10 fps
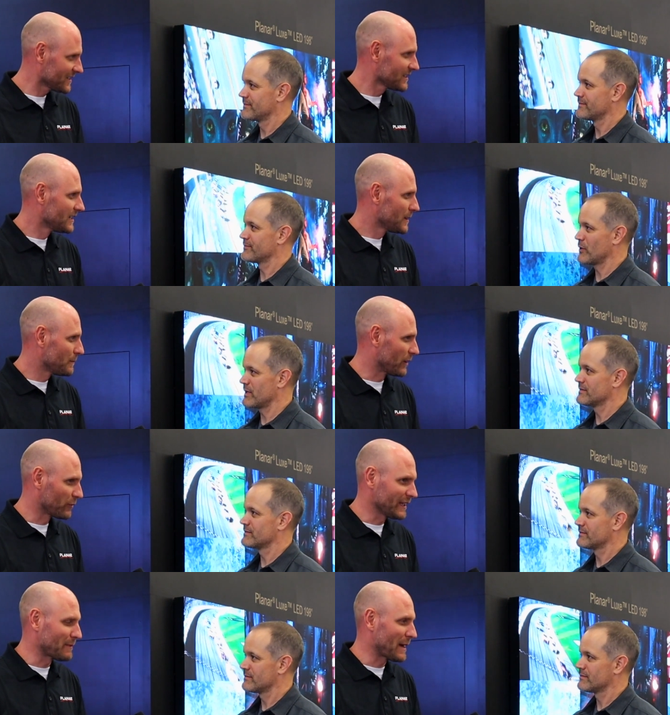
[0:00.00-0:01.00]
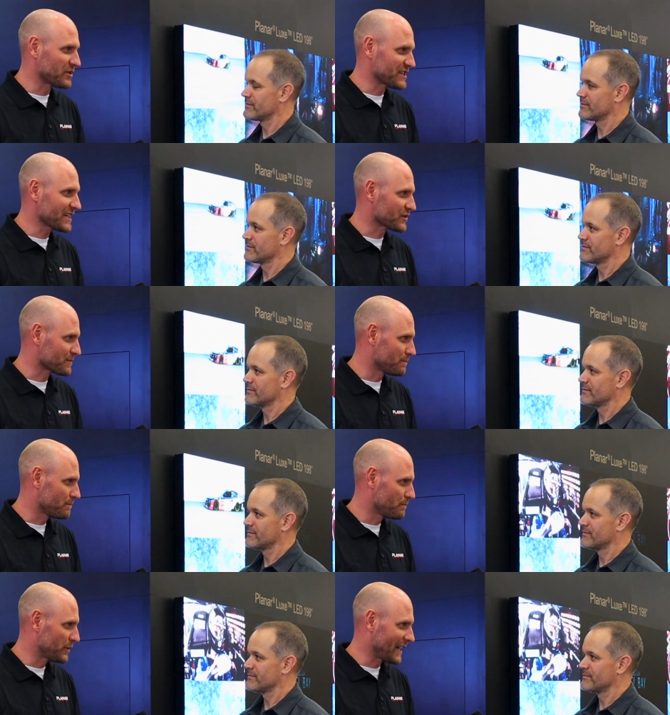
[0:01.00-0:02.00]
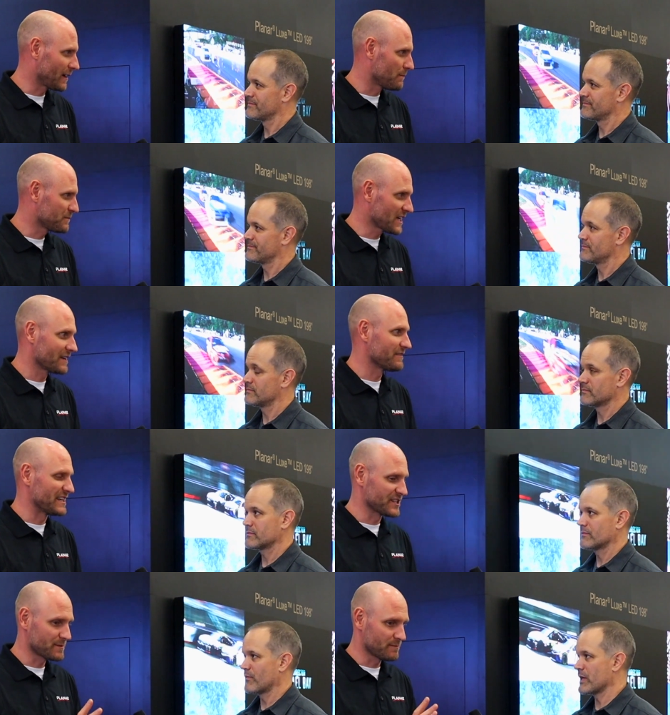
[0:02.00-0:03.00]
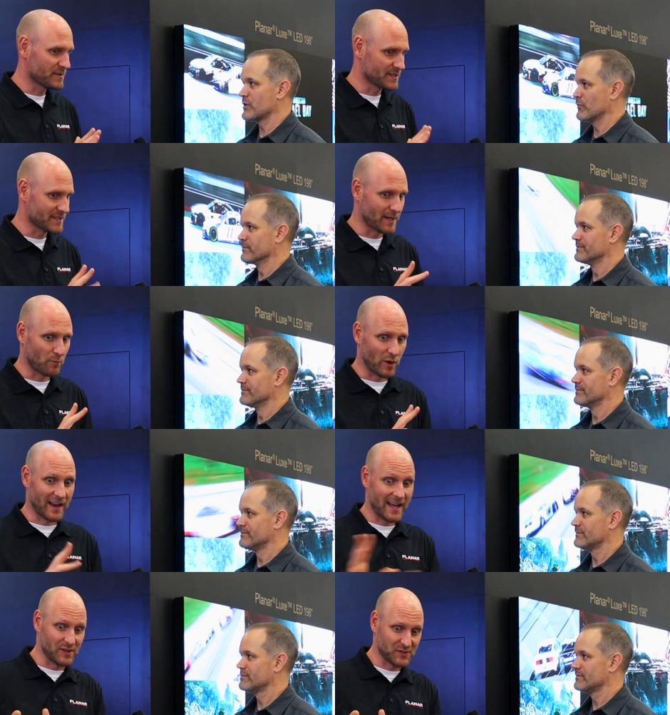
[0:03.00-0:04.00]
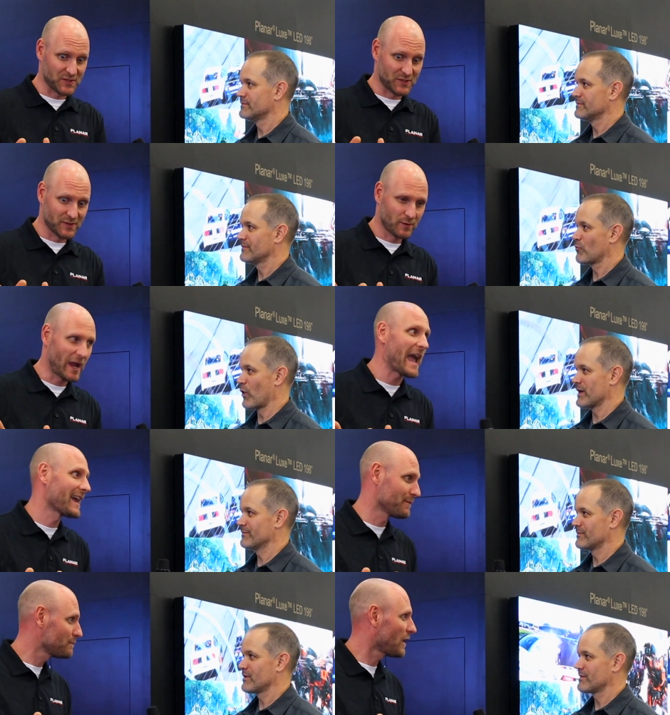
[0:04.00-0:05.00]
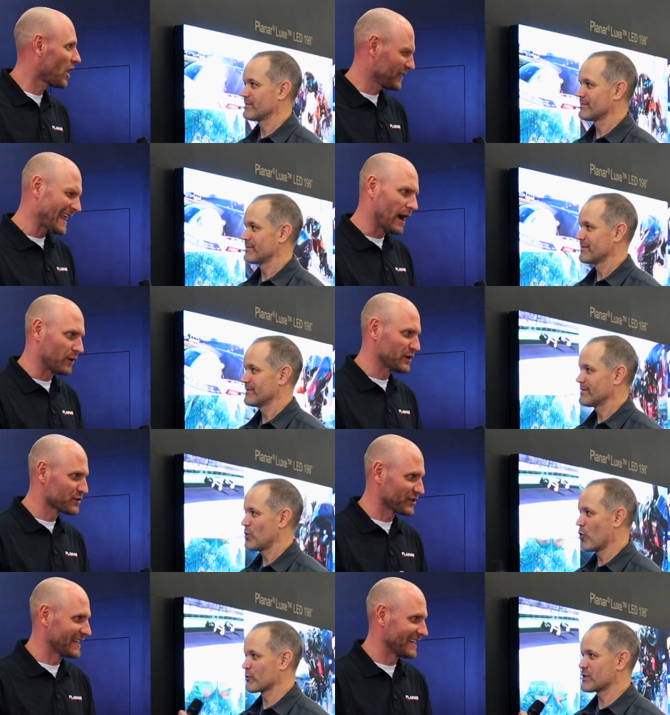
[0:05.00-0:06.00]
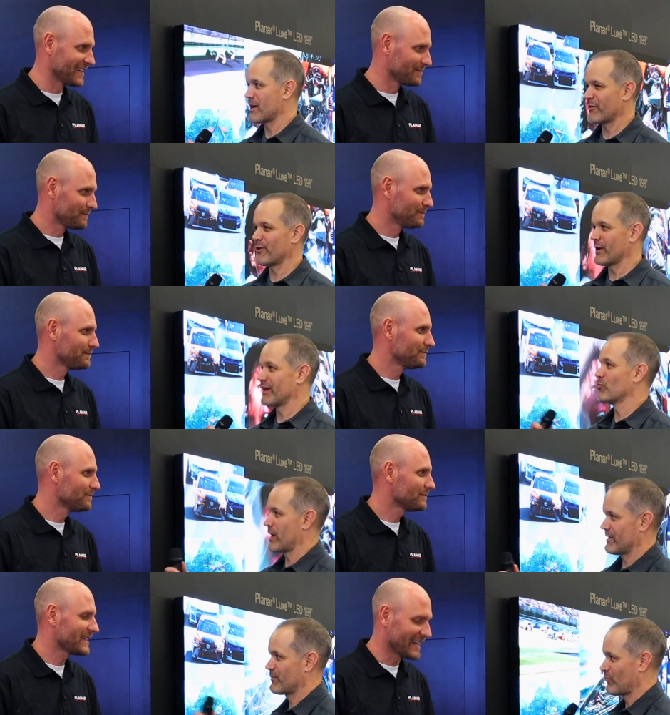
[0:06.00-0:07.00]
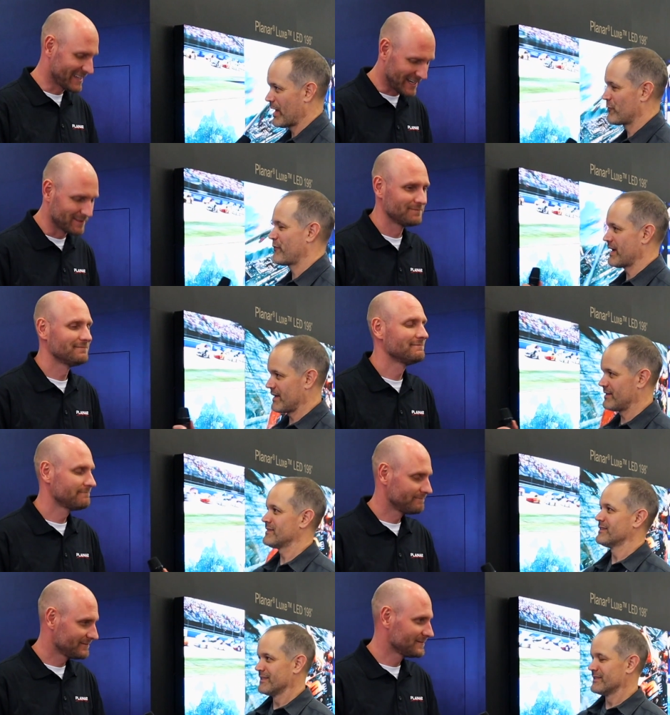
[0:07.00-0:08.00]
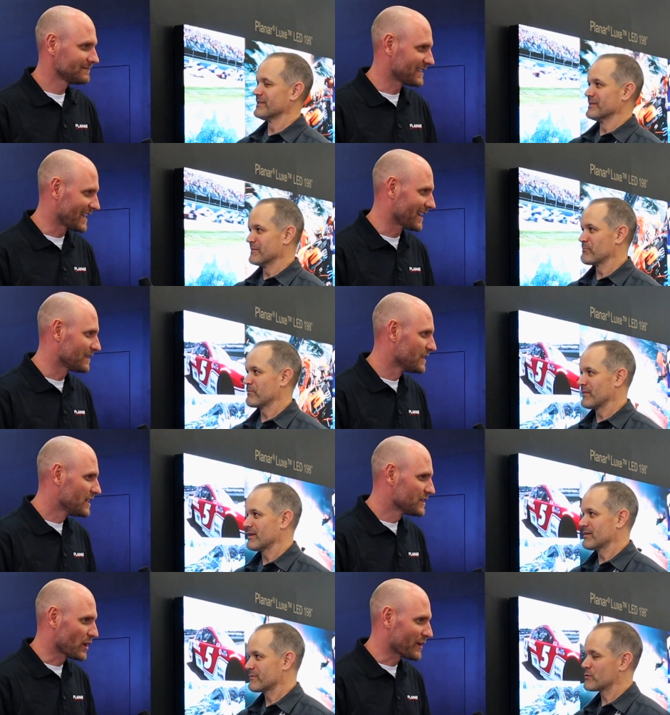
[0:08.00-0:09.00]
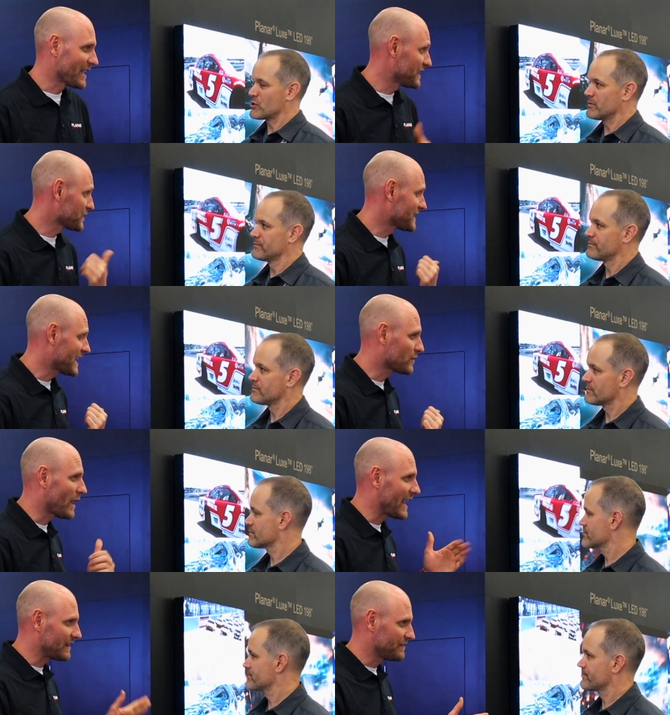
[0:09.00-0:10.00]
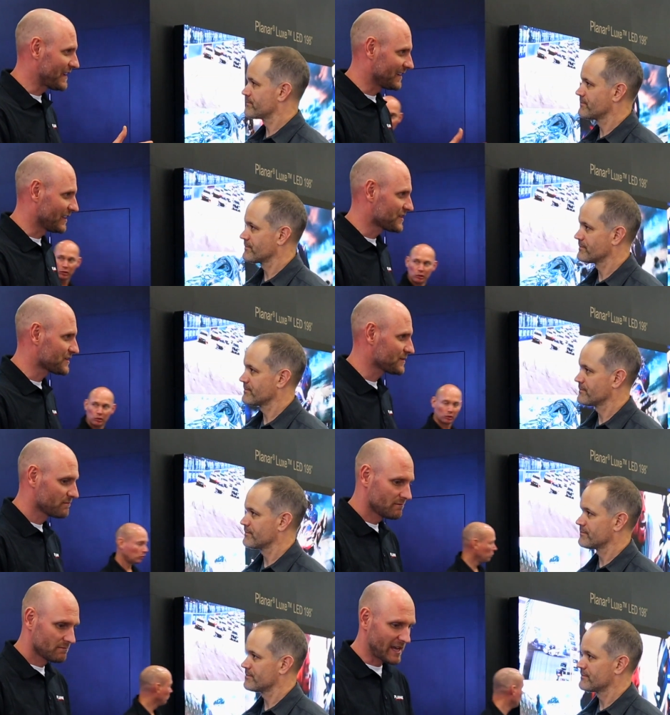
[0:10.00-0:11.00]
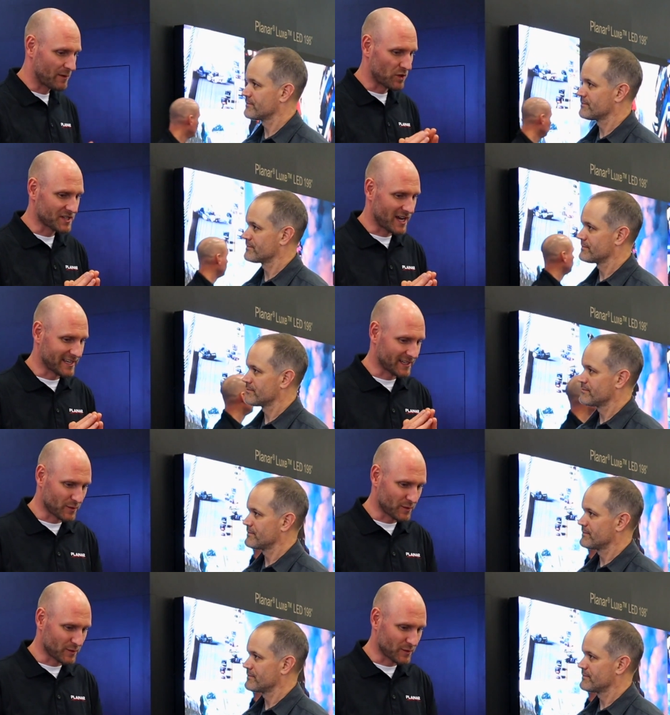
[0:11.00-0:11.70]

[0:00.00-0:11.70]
Speaker 1: right. but really bright projectors put out a ton of heat just somewhere else right. and are loud usually.
Speaker 2: Over top of your head, right. Yeah. Loud fan.
Speaker 1: Yeah. So yeah, these are dead quiet, fanless and we're talking